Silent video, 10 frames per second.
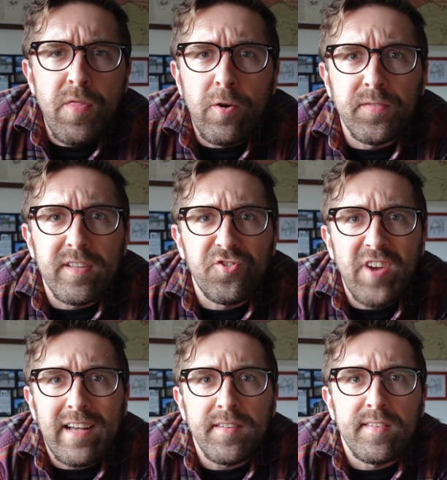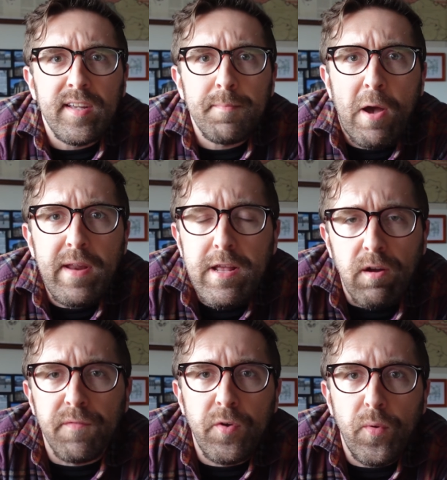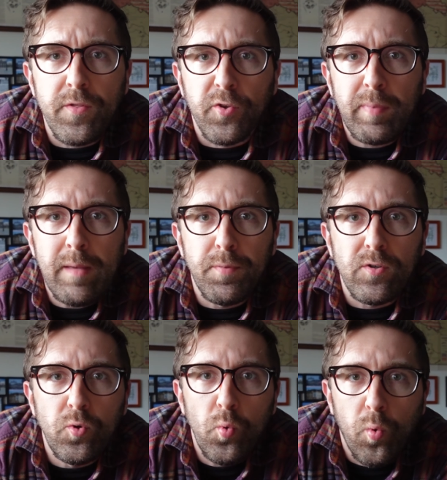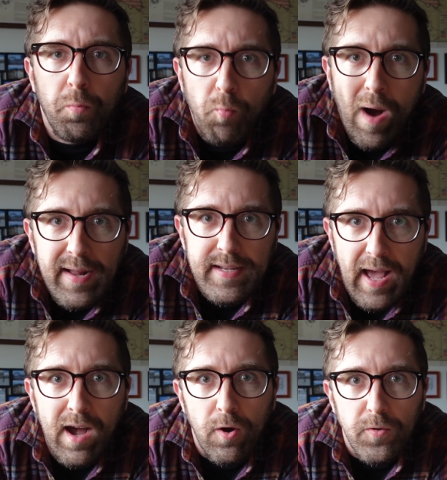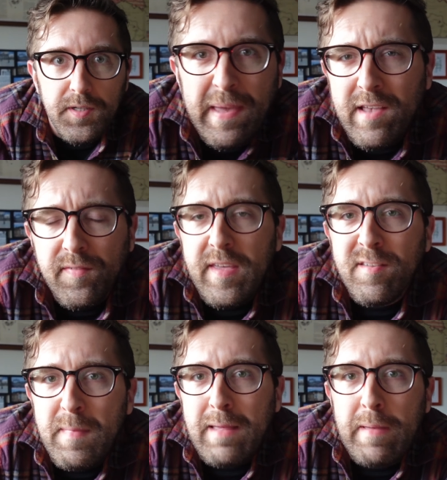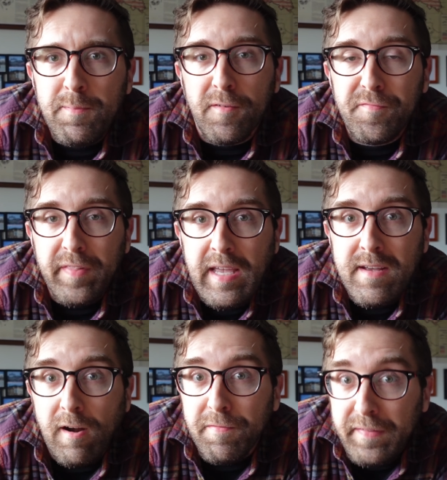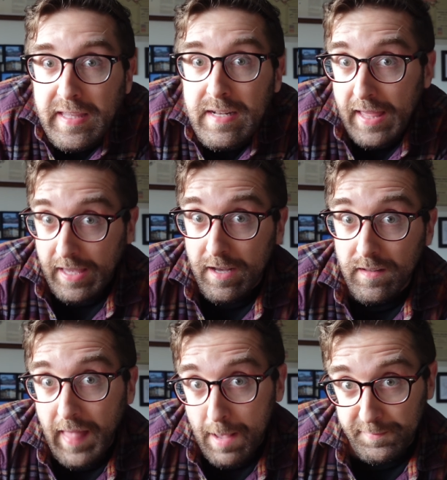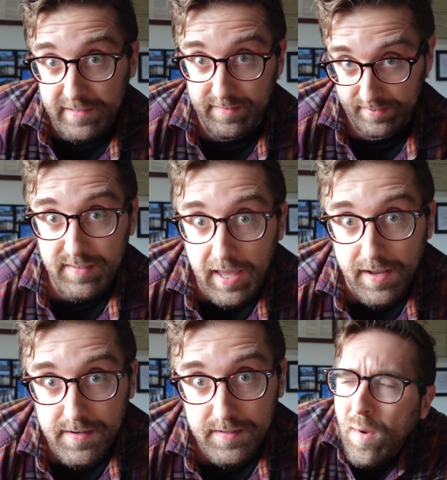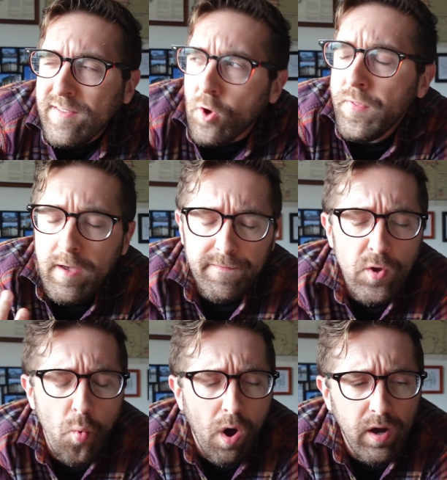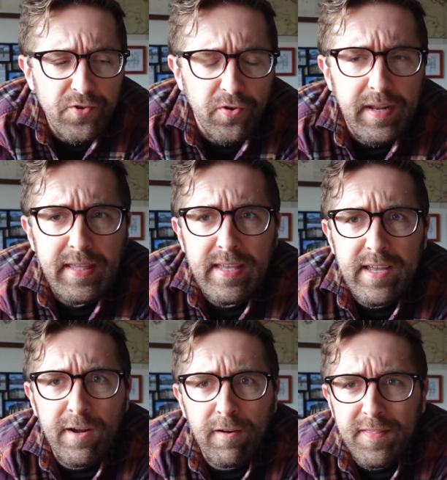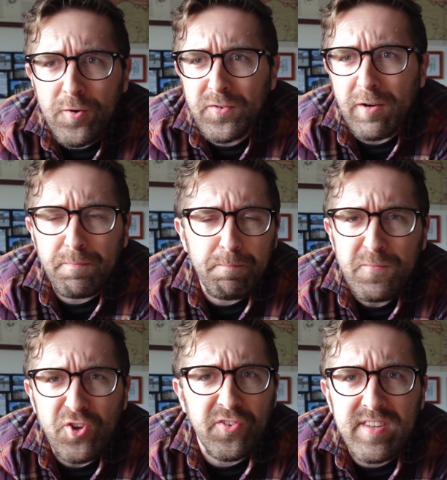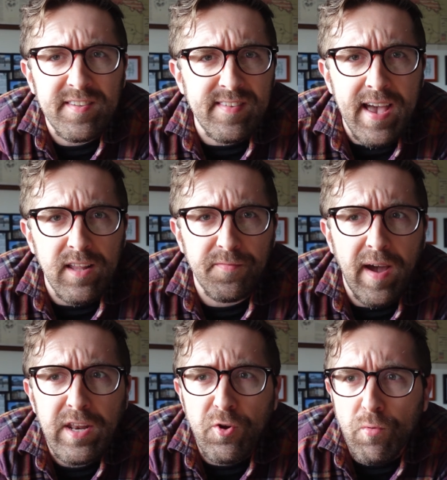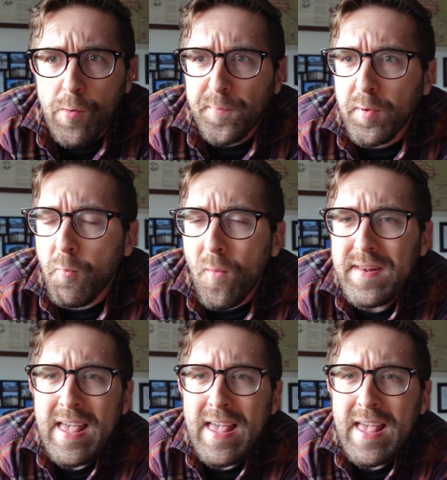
those, the Stasi set about interviewing those people who wanted out. Because these many people fleeing are fleeing a collapsing state. When it's only a few hundred a year, those are just dissatisfied groups. But when